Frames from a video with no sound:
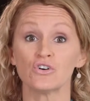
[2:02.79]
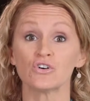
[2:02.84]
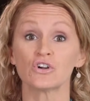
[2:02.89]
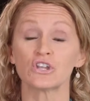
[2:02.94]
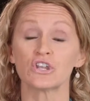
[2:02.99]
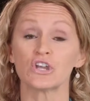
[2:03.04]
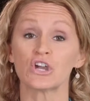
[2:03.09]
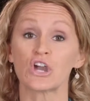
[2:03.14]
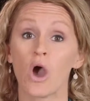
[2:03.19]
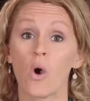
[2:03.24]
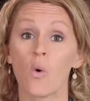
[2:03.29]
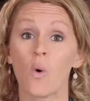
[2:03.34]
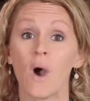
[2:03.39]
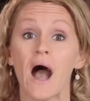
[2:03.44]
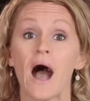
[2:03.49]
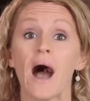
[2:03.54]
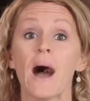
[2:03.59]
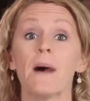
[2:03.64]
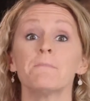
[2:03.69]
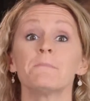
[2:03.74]
going to go
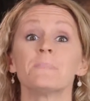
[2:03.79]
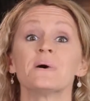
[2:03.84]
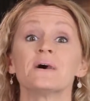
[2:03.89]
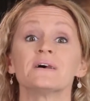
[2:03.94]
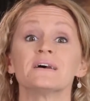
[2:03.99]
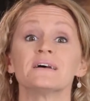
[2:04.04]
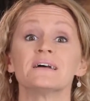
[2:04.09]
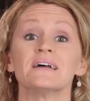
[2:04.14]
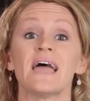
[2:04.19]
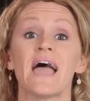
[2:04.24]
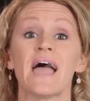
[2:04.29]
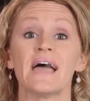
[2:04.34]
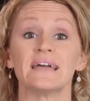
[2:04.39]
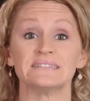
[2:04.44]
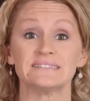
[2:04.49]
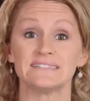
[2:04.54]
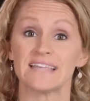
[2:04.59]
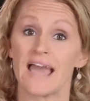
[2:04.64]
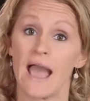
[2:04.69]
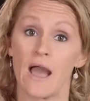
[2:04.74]
up
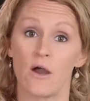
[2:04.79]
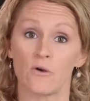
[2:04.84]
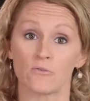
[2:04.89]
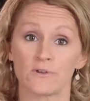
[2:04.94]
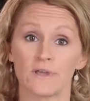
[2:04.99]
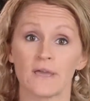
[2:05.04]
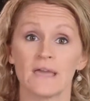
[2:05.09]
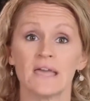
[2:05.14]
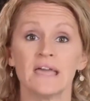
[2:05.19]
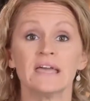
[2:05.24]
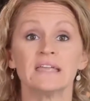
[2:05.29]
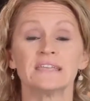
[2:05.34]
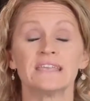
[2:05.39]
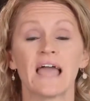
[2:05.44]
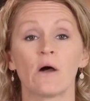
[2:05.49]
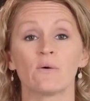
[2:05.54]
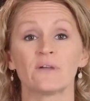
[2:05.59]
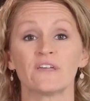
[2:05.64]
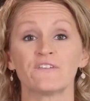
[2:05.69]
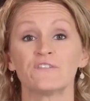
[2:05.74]
and down.
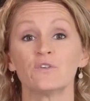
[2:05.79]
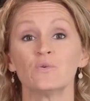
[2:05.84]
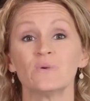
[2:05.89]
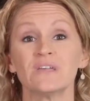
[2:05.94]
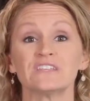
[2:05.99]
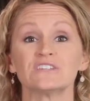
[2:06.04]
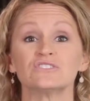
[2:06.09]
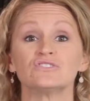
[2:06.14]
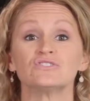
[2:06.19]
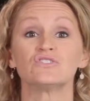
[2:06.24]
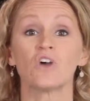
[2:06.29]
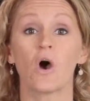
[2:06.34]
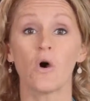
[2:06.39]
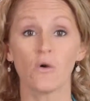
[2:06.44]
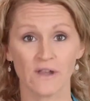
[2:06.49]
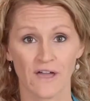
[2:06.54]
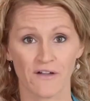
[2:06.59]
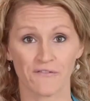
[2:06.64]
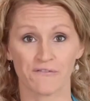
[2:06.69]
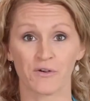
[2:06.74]
Now, if you eat a
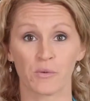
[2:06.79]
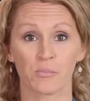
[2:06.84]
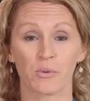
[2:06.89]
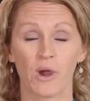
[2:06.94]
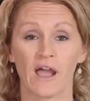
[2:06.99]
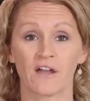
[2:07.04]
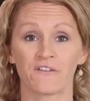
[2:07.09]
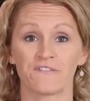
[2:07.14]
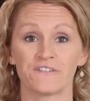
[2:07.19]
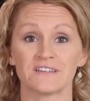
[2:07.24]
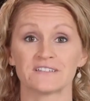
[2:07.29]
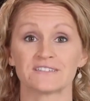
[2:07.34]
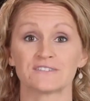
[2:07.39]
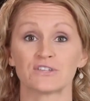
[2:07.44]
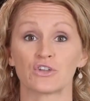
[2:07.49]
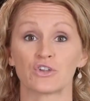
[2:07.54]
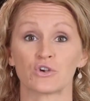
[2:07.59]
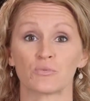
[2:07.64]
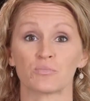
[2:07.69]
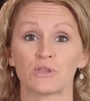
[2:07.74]
donut for breakfast,
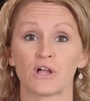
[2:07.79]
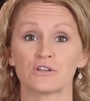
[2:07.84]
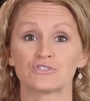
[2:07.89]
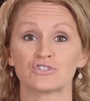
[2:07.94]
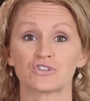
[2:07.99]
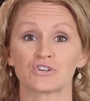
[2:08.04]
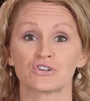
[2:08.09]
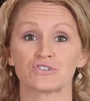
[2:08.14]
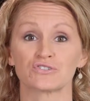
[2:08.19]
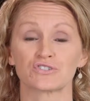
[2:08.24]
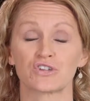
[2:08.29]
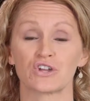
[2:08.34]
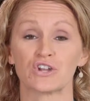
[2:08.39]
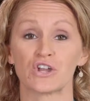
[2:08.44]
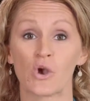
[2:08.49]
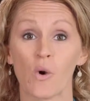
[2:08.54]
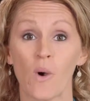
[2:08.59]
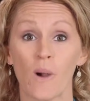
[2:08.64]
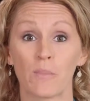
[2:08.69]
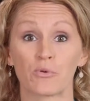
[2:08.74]
your blood sugar is going to
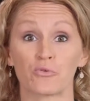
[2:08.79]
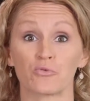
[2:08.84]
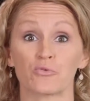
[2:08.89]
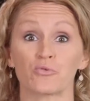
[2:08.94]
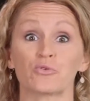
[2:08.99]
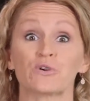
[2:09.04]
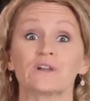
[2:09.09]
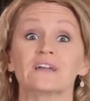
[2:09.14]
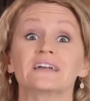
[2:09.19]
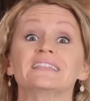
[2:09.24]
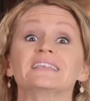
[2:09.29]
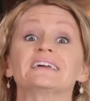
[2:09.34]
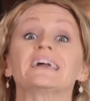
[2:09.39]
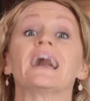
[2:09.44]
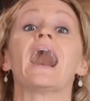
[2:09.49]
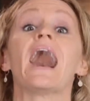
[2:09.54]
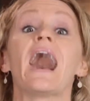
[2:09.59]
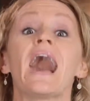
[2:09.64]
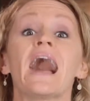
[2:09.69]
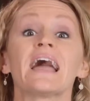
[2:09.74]
go up really
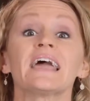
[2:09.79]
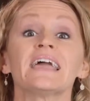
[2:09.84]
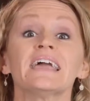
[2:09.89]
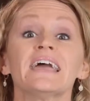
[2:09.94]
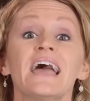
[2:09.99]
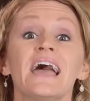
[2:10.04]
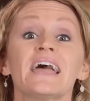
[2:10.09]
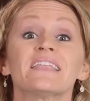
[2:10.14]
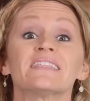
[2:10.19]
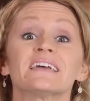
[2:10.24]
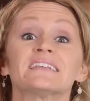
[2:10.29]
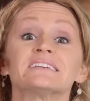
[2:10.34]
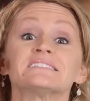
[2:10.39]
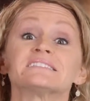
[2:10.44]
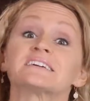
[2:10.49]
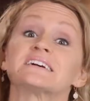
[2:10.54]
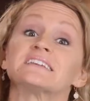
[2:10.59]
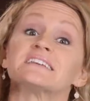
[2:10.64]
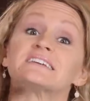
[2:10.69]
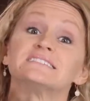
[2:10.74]
high and then it's
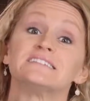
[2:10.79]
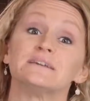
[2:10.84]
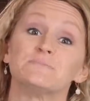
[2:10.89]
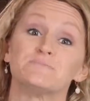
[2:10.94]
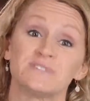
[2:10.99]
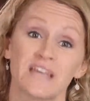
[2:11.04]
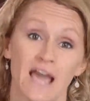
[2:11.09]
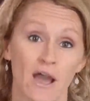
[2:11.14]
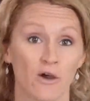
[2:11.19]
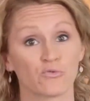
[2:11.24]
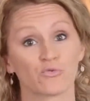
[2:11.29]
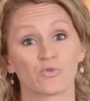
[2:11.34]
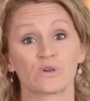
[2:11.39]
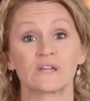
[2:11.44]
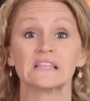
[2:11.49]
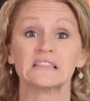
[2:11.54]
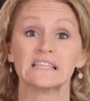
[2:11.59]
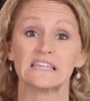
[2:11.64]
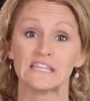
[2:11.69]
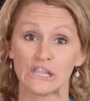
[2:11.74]
going to dip down
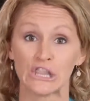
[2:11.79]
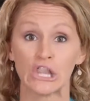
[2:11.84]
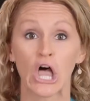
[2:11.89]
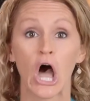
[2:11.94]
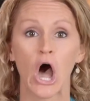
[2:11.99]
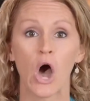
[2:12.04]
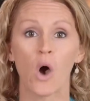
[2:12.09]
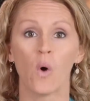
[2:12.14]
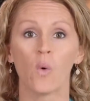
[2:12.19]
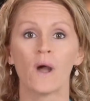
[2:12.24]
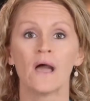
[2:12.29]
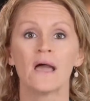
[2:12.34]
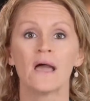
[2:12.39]
really low.